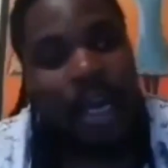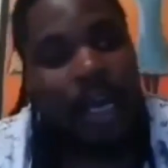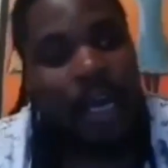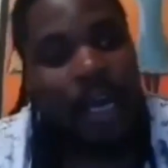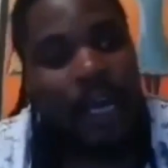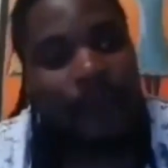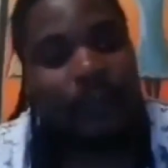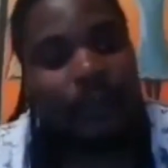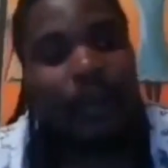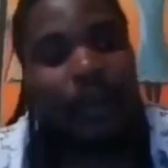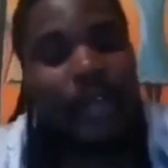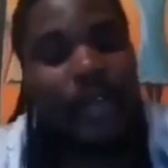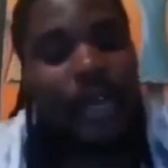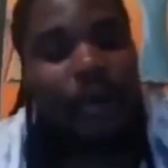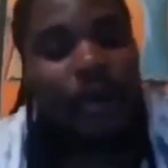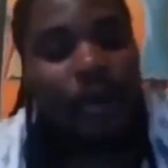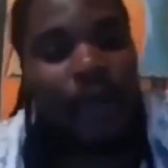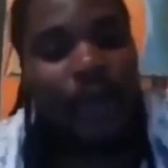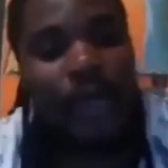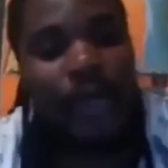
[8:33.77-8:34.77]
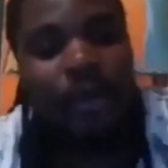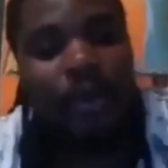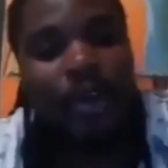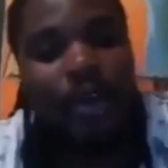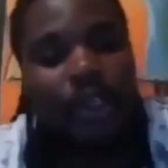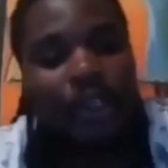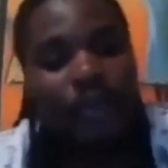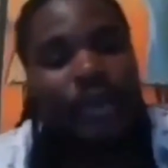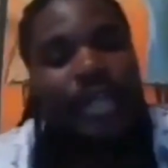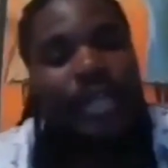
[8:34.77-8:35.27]
We
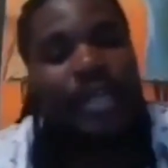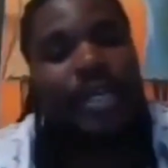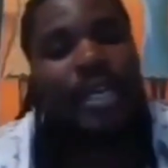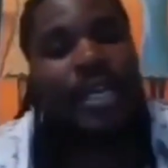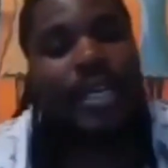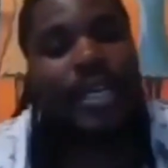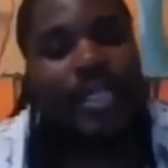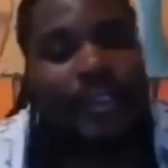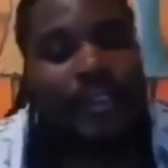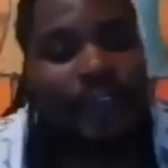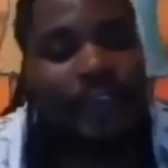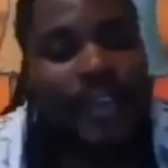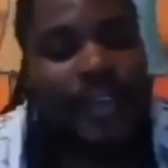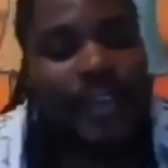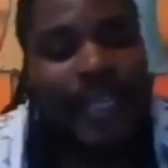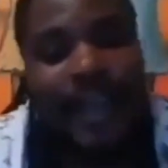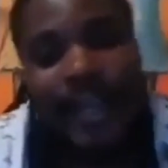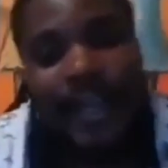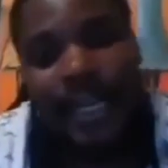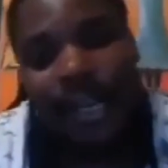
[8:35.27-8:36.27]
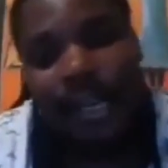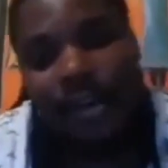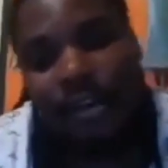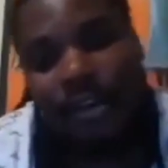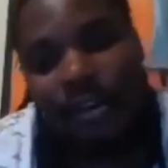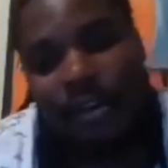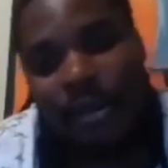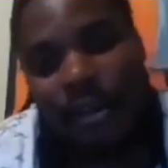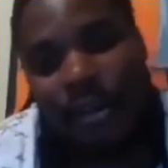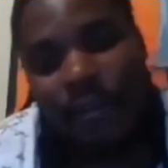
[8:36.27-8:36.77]
know during the Fakane
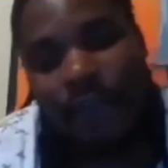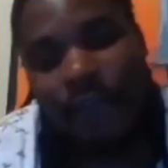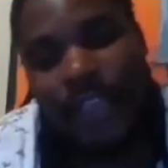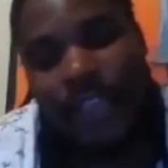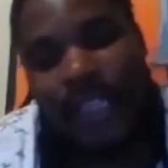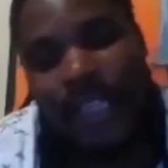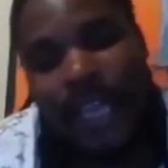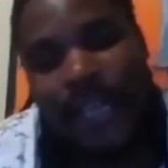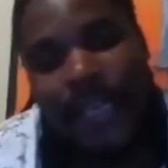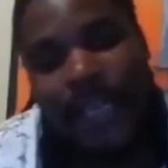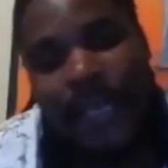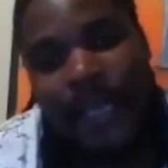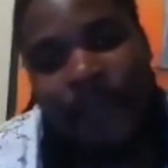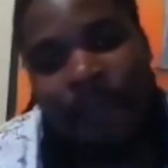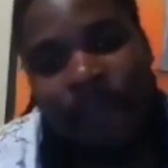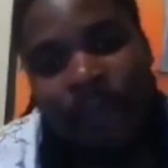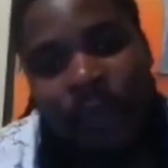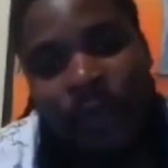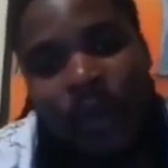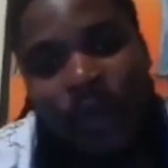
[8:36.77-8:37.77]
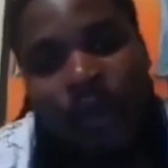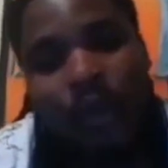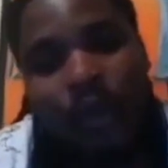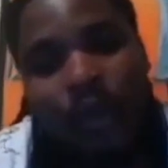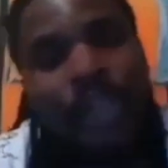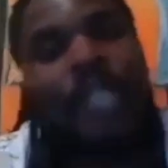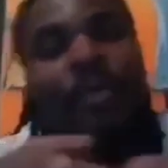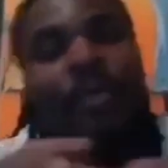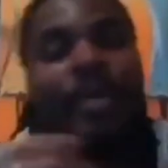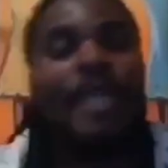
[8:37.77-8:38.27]
or Fetane,
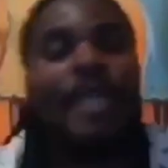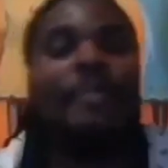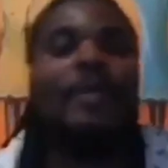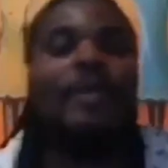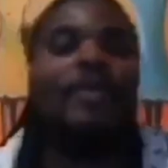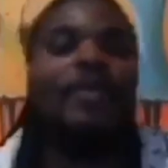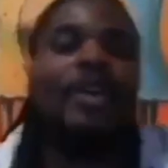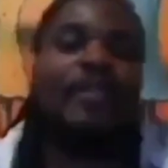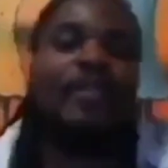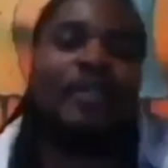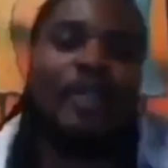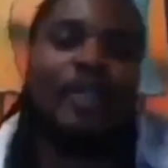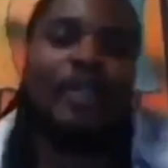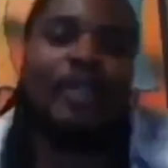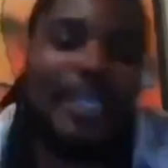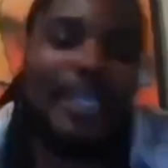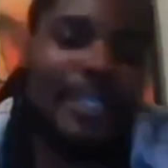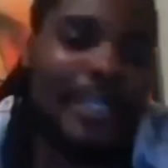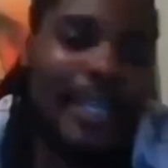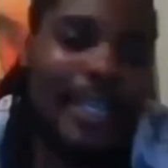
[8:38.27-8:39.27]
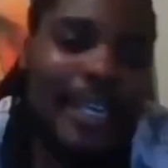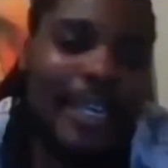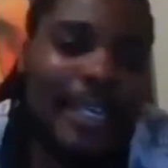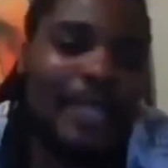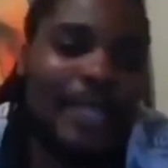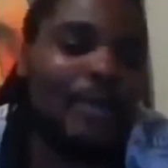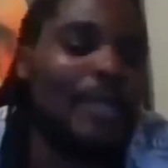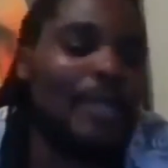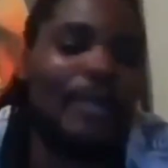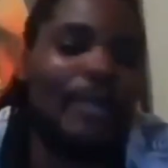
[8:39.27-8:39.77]
which many people have wrongly said
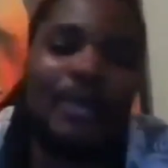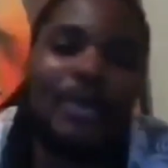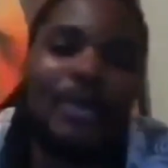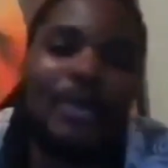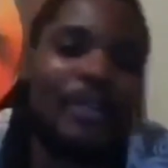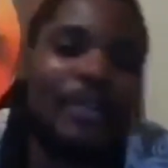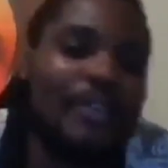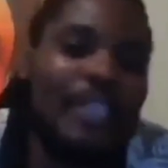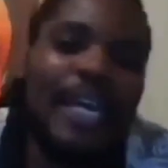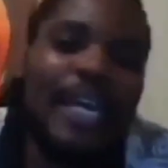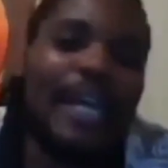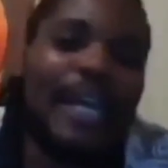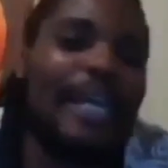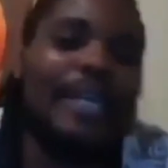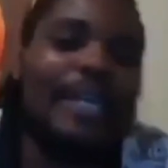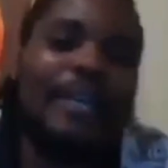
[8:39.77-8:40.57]
it was because of Shaka.